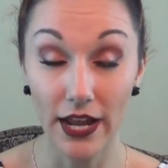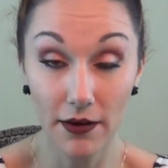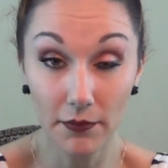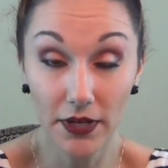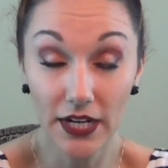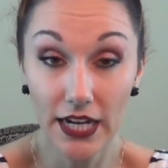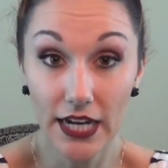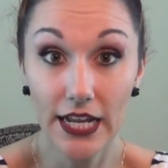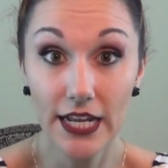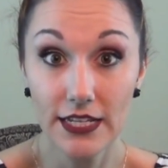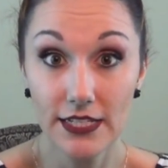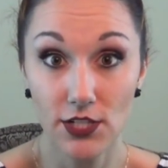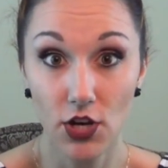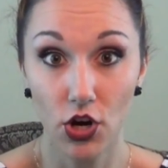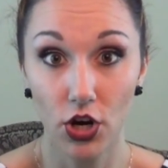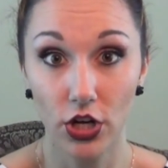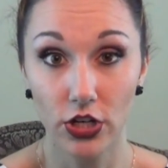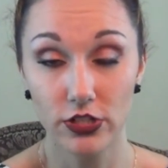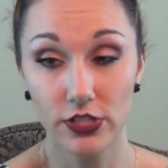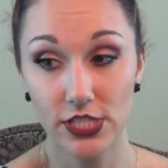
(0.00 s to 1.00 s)
And I mean, it is
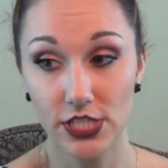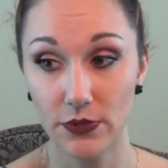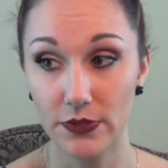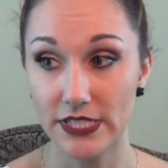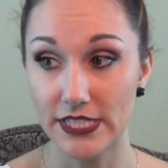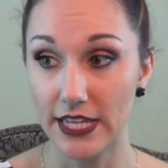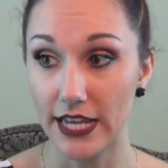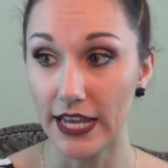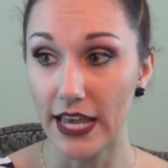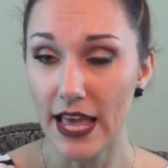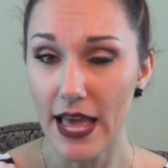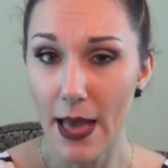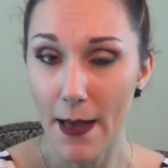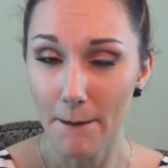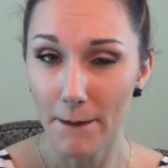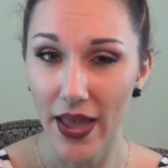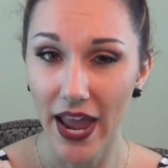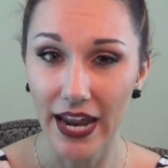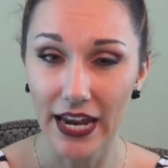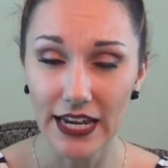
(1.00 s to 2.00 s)
art. So it's like
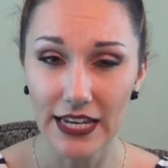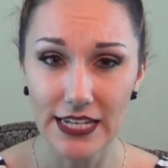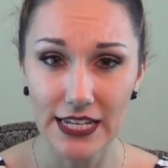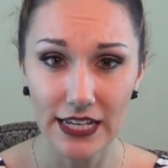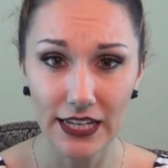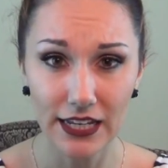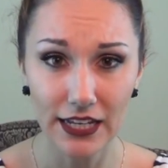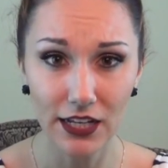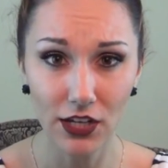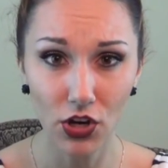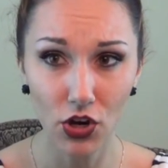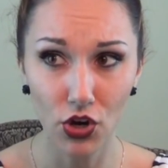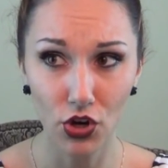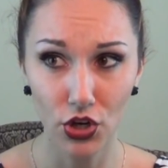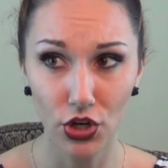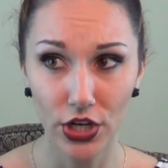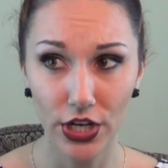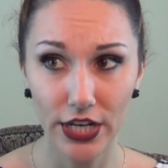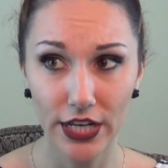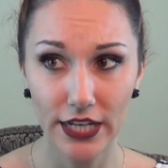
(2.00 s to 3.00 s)
painting
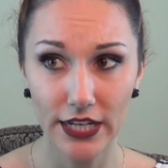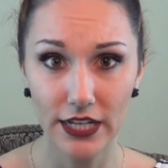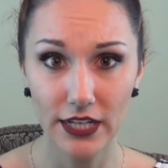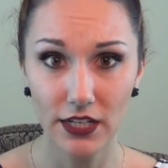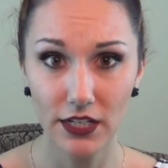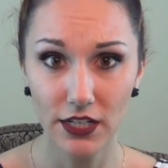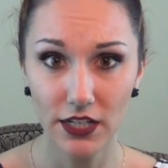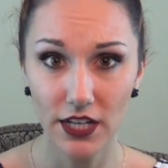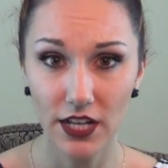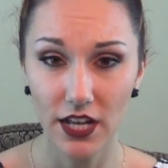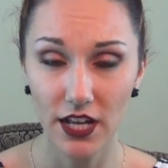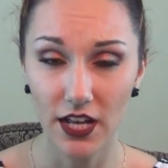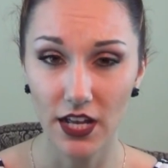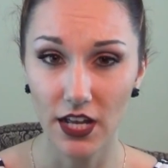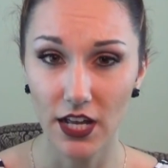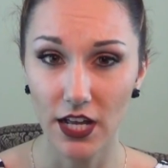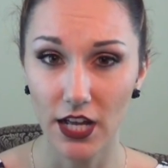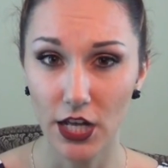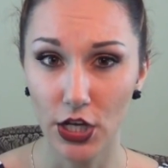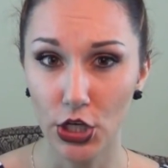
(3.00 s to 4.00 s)
on
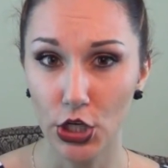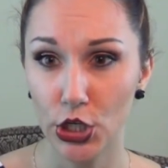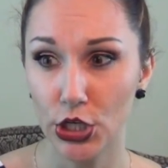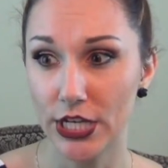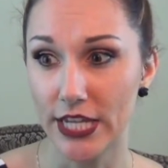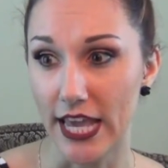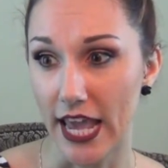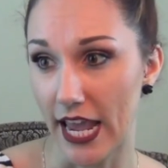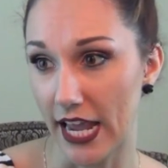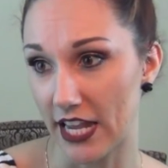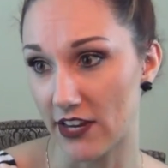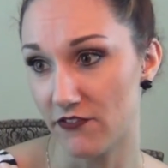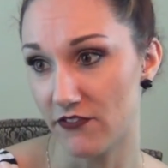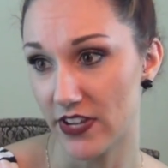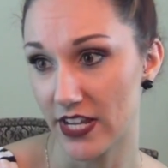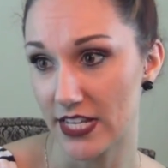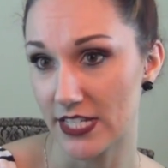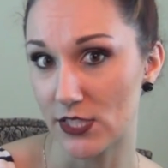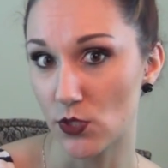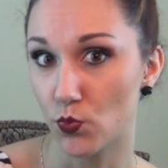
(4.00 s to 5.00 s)
a good
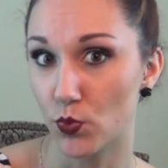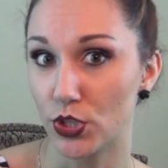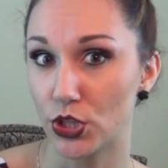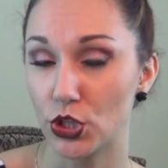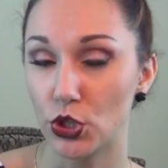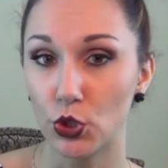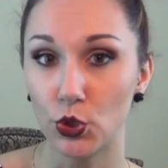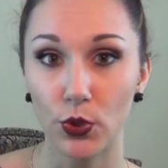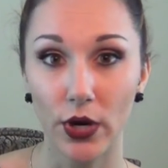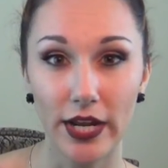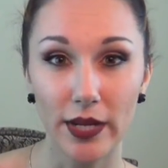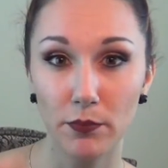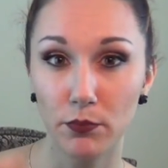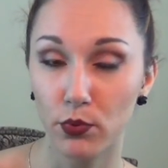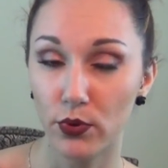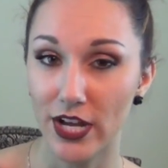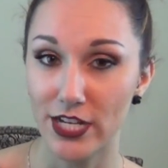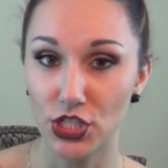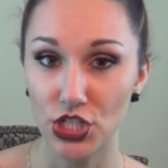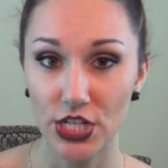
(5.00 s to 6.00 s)
canvas with great
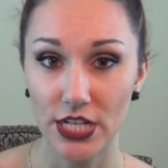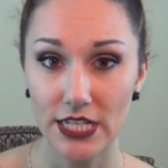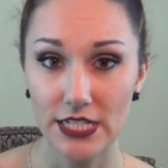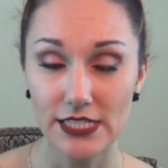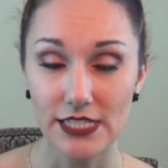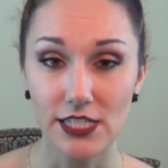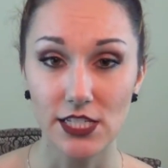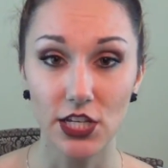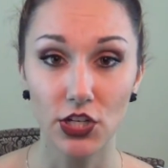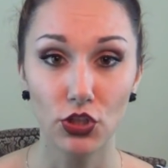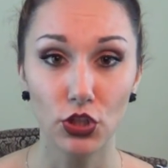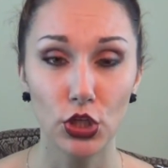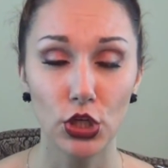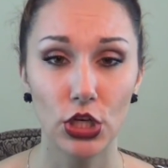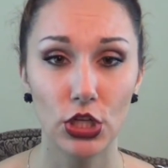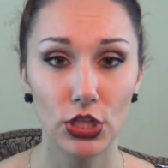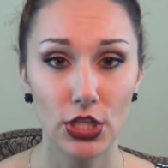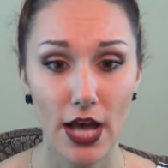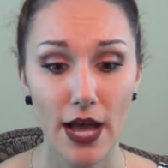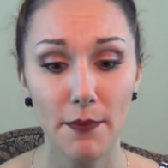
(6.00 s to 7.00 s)
brushes is gonna look
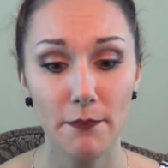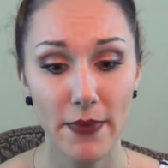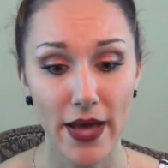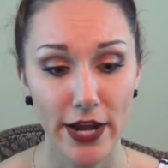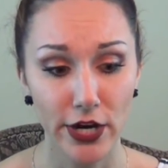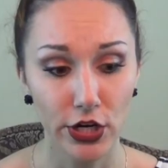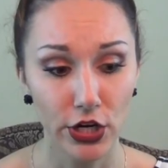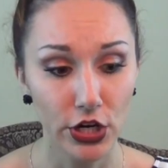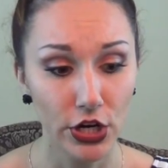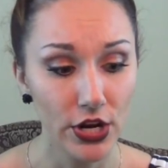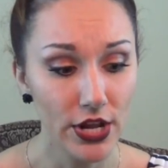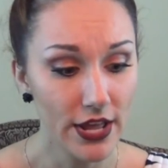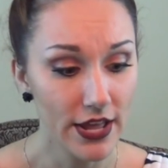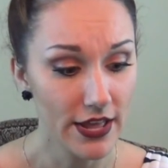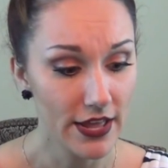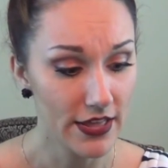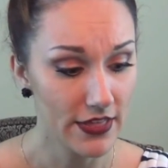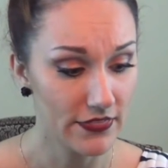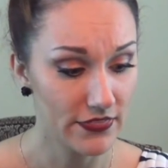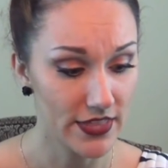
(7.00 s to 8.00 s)
a lot better
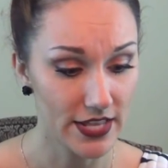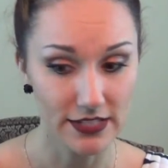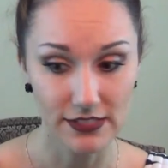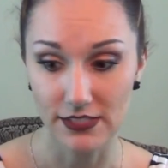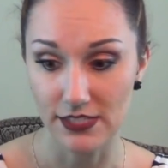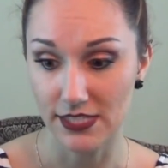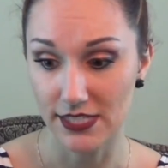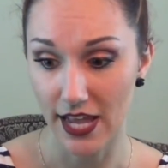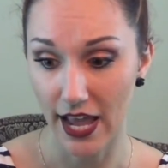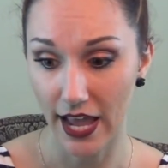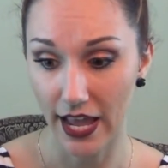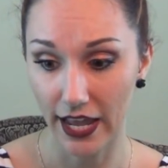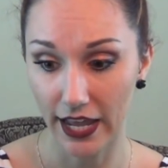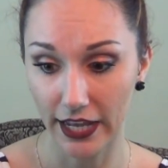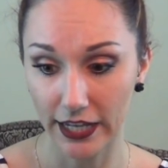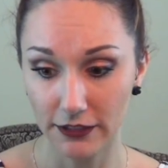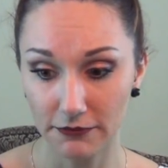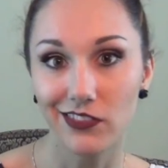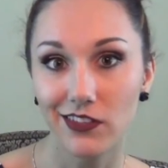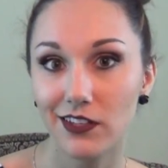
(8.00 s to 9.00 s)
than,
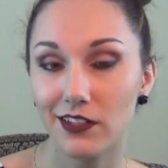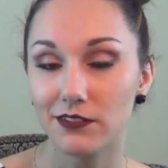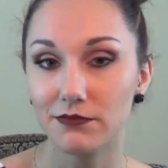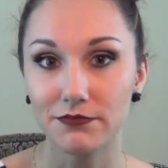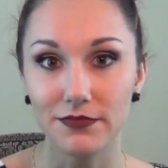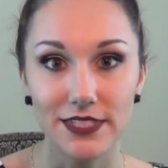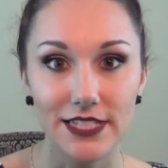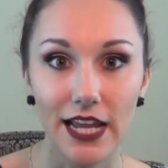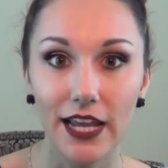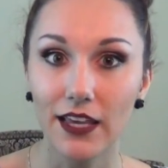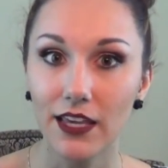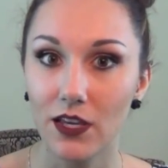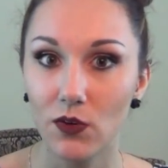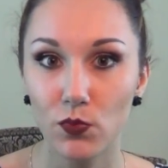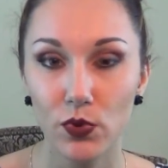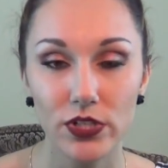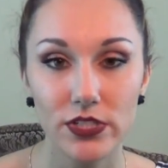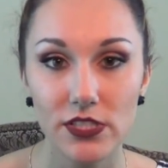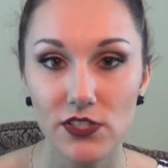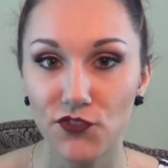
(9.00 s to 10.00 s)
say, the dinky
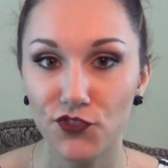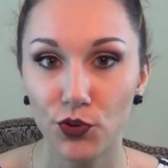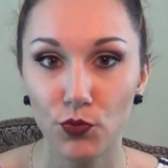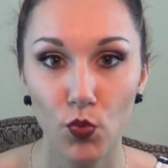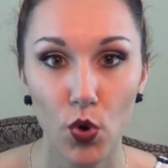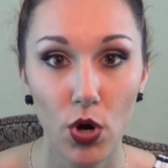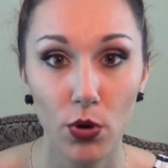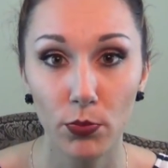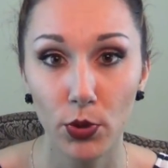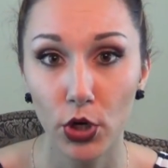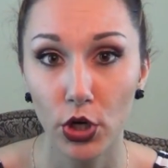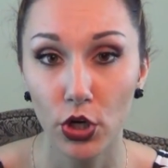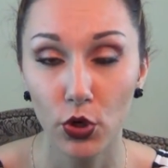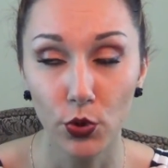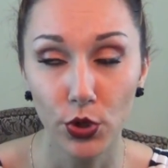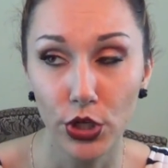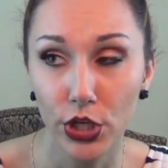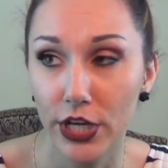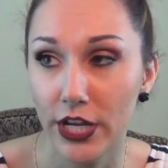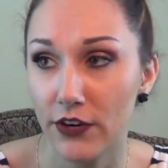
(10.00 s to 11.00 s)
ones from Walmart,
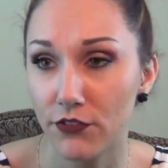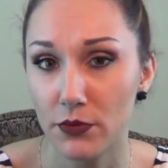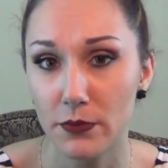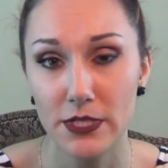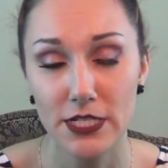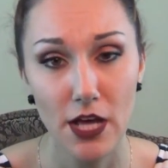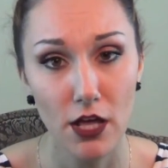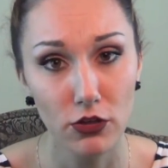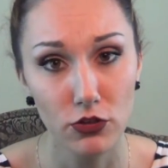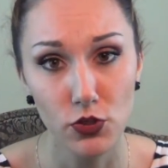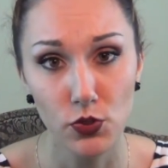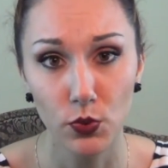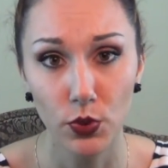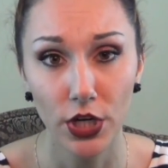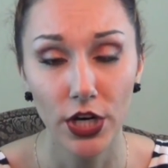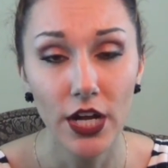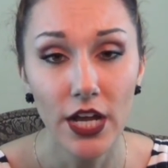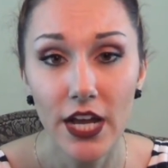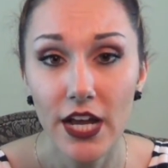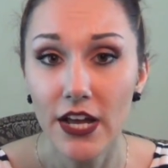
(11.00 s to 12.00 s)
or you could get from the dollar
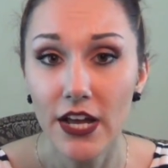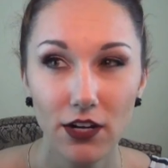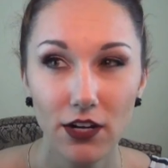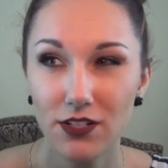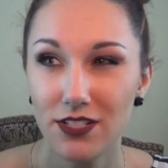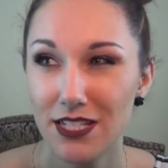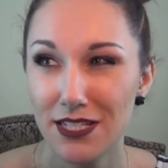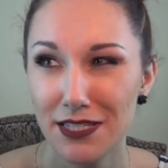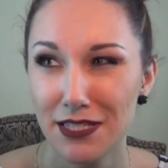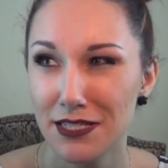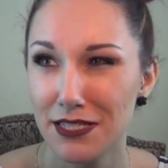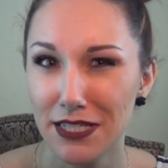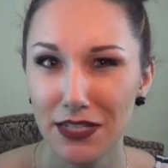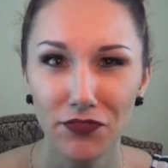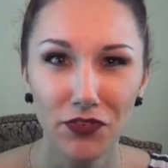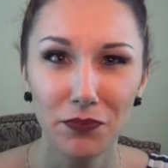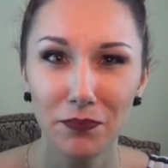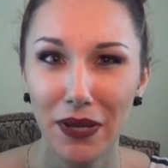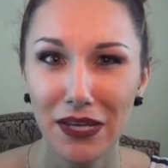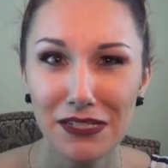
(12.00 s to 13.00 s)
store. Does this
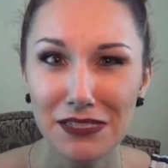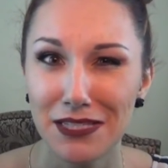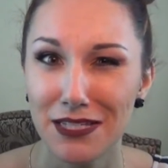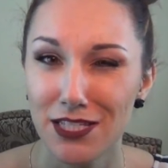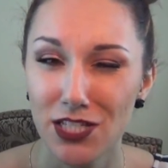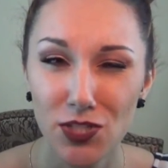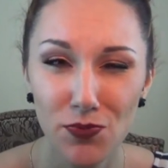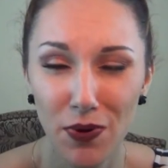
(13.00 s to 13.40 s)
even make sense?